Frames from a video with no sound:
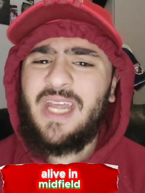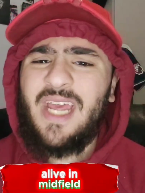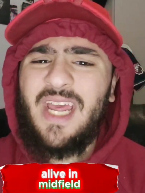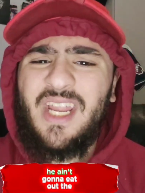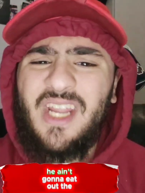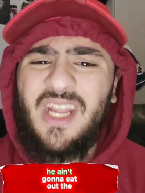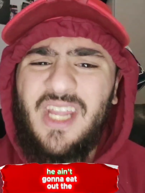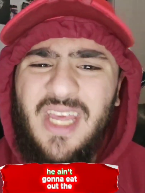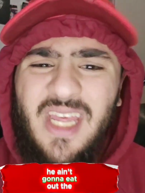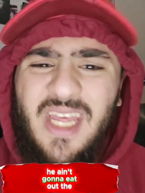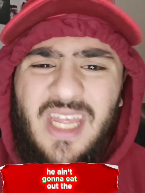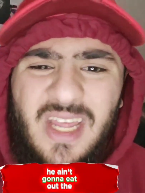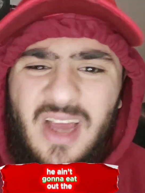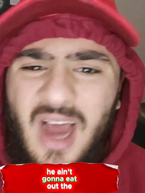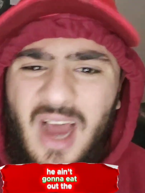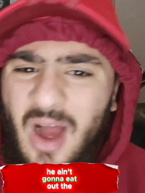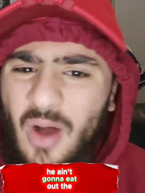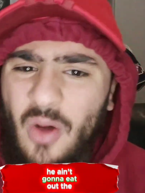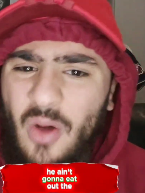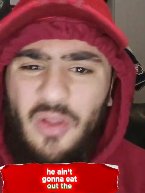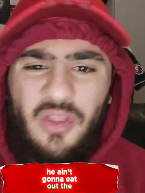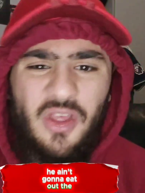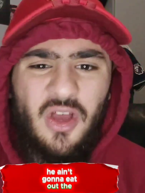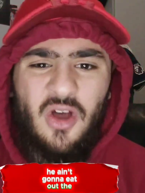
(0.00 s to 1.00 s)
He ain't going to eat
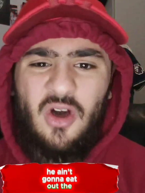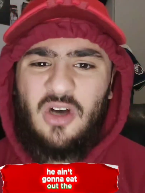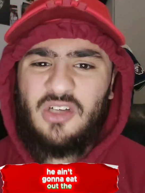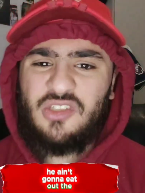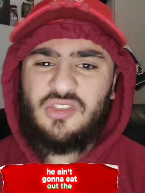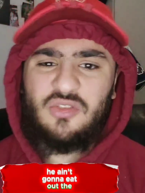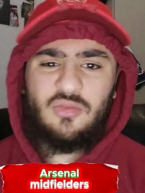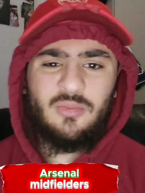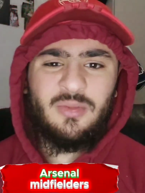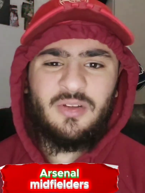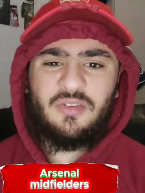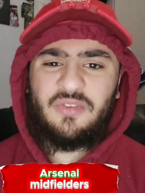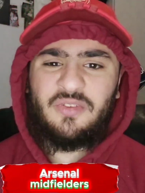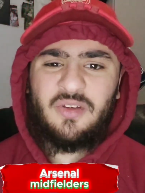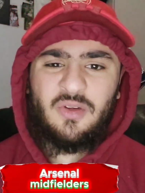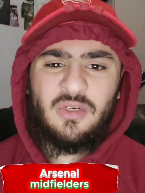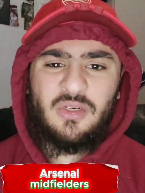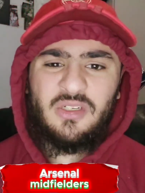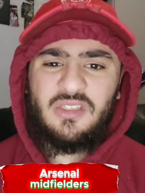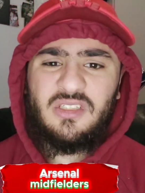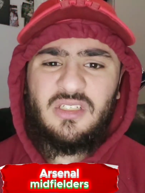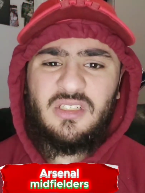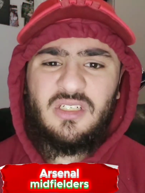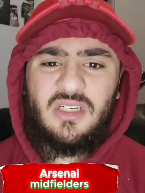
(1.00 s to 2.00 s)
out the Arsenal
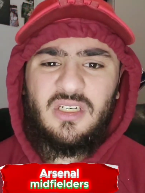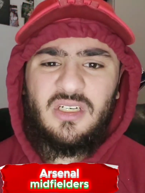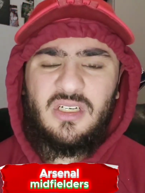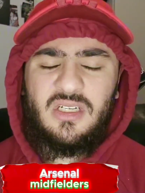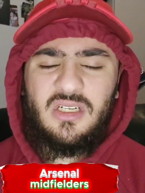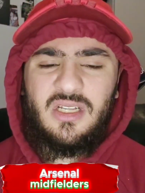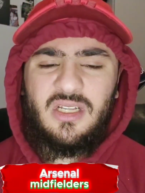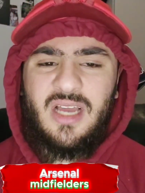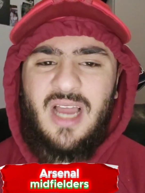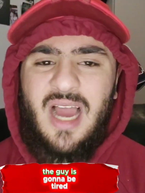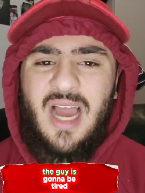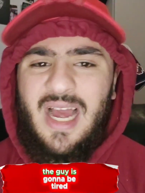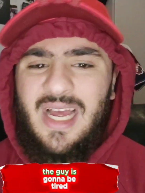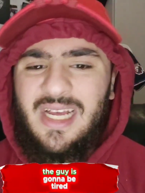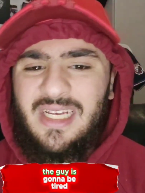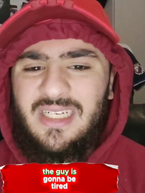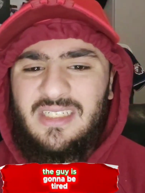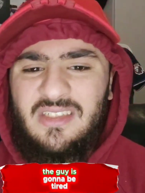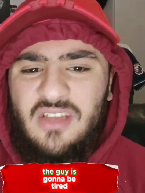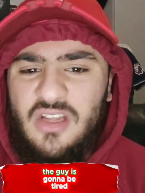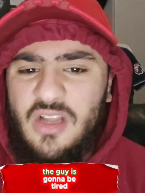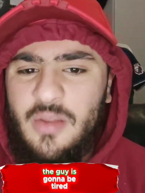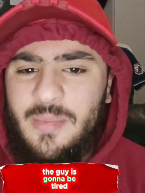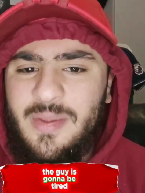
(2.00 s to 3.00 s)
midfielders. The guy
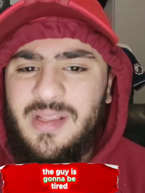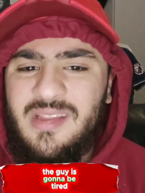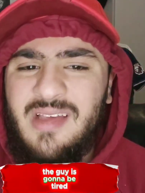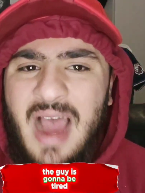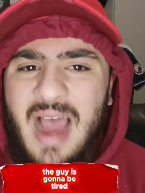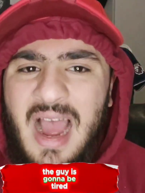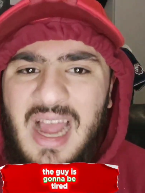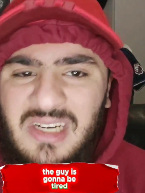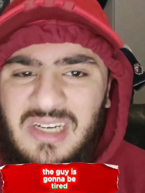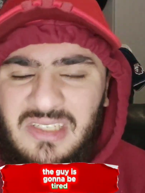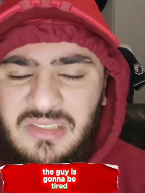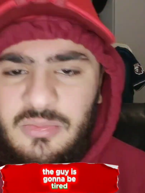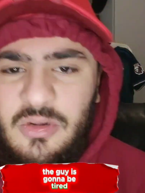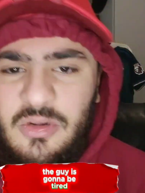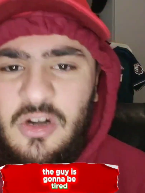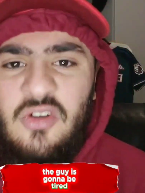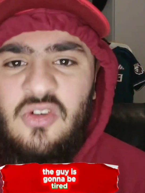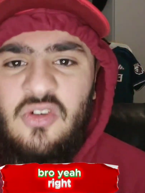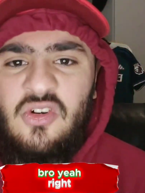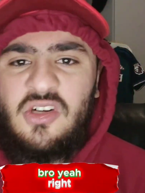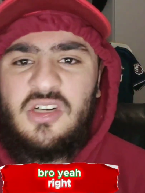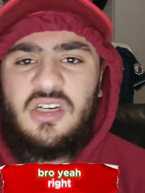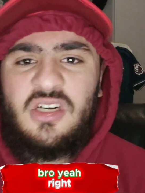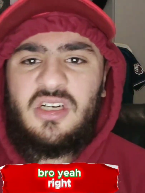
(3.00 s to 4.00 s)
is going to be tired, bro.
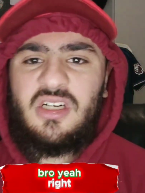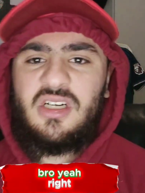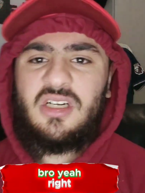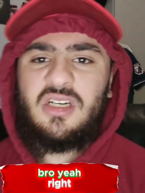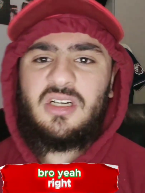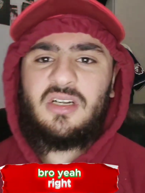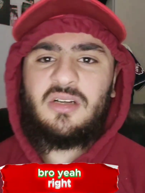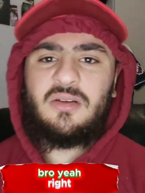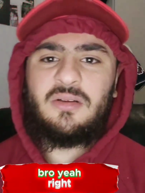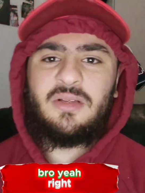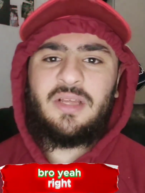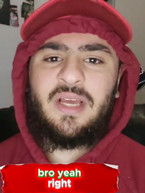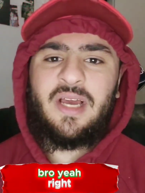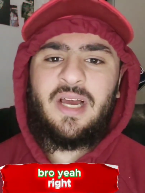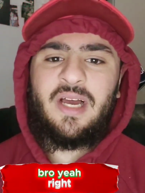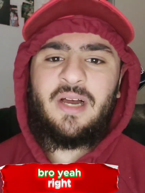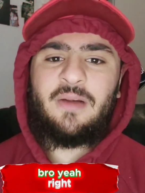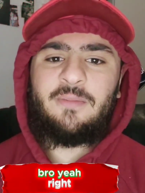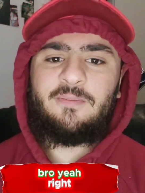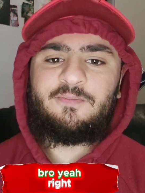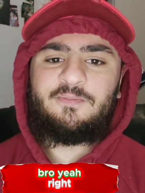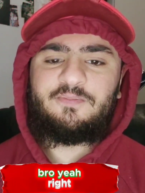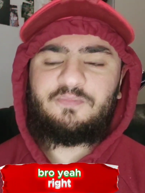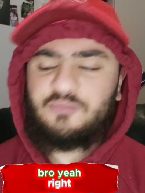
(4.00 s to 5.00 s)
Yeah.
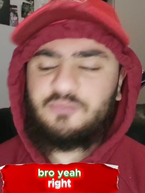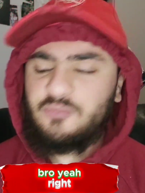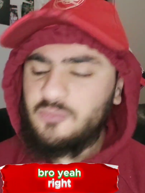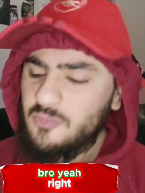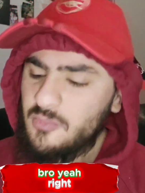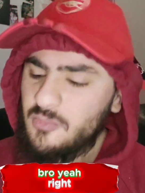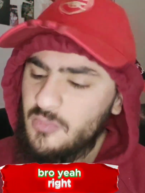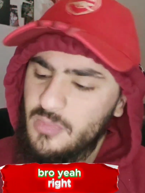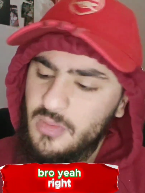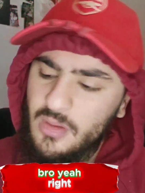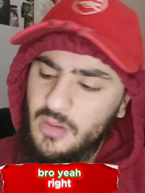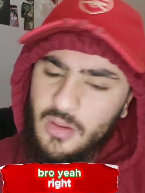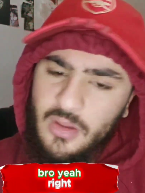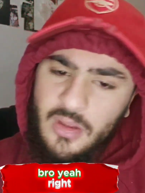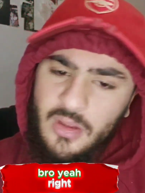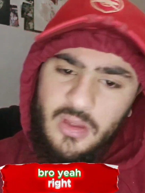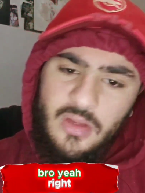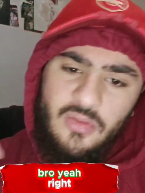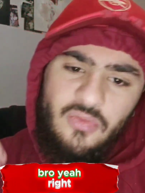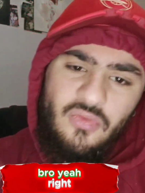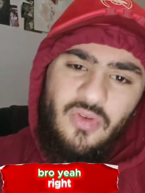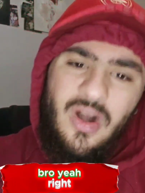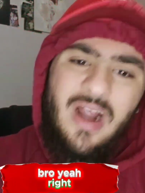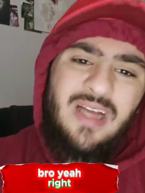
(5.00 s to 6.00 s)

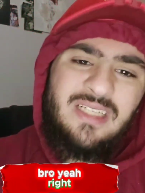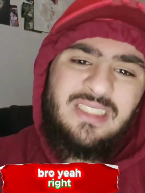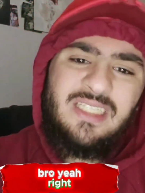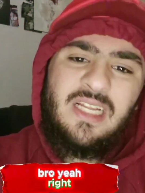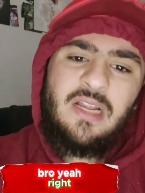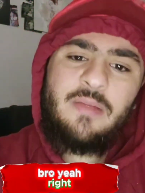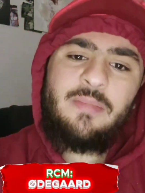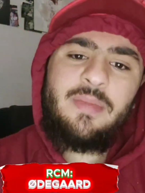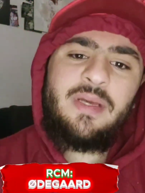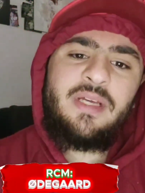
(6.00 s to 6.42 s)
Right centre